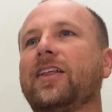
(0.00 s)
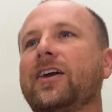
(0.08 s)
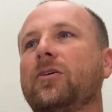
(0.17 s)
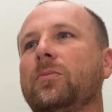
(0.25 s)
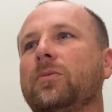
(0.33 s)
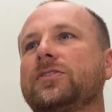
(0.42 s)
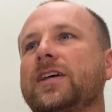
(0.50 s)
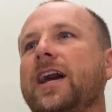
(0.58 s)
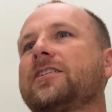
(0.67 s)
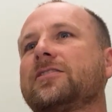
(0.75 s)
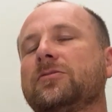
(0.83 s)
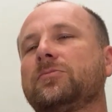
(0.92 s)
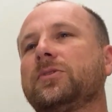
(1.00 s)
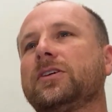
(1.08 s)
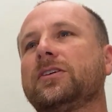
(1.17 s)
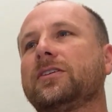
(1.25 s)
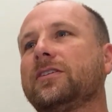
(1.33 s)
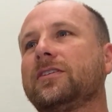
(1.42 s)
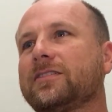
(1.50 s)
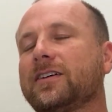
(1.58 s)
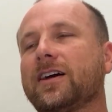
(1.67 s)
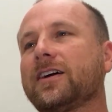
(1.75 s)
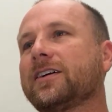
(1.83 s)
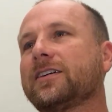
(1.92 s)
almost has to be,
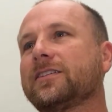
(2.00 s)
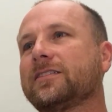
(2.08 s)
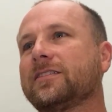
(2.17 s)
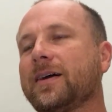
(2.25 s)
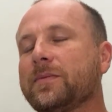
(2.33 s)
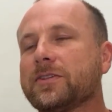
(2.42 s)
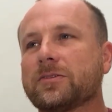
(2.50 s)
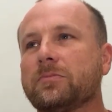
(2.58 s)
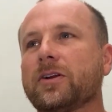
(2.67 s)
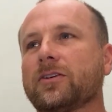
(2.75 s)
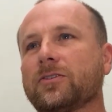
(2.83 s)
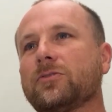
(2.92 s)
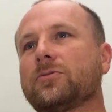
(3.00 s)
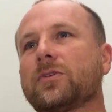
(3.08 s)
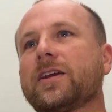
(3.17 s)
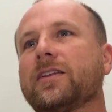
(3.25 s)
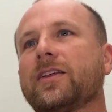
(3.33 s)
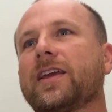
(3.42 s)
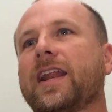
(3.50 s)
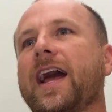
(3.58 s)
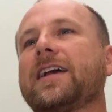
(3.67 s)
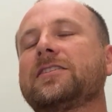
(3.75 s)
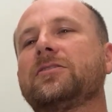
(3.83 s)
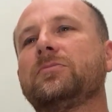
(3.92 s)
it's a miracle, right? Like it
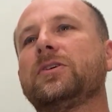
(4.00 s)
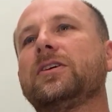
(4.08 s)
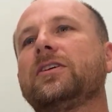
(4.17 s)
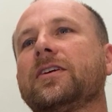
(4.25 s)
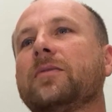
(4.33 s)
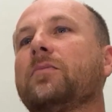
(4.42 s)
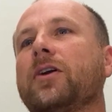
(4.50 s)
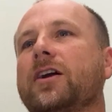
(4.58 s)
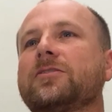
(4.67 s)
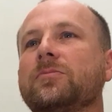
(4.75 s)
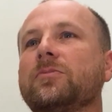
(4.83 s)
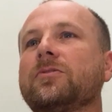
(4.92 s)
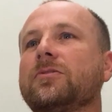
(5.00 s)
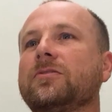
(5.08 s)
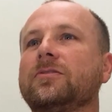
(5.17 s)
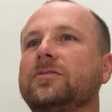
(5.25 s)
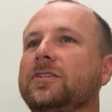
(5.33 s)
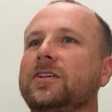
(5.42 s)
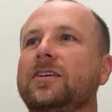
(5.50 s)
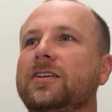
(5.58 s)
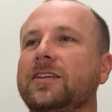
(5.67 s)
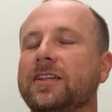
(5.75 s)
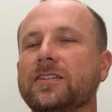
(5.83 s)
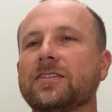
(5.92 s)
has to be impossible
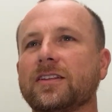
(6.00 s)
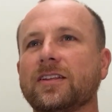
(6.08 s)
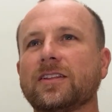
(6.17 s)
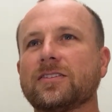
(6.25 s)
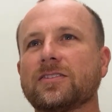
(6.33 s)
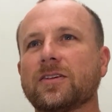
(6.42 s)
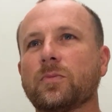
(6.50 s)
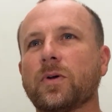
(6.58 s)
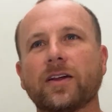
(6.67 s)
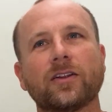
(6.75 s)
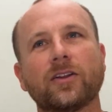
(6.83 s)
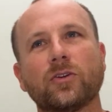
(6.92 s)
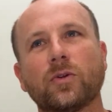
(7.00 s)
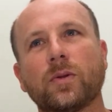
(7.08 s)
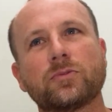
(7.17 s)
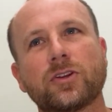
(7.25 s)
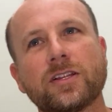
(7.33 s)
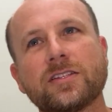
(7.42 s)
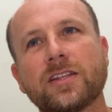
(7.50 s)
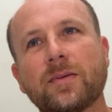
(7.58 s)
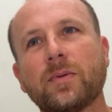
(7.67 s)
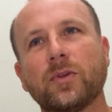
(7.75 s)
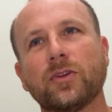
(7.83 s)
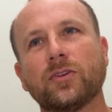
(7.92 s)
in some way. I don't know what I'm trying to say.
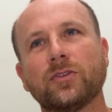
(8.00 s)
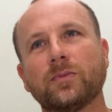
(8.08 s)
Maybe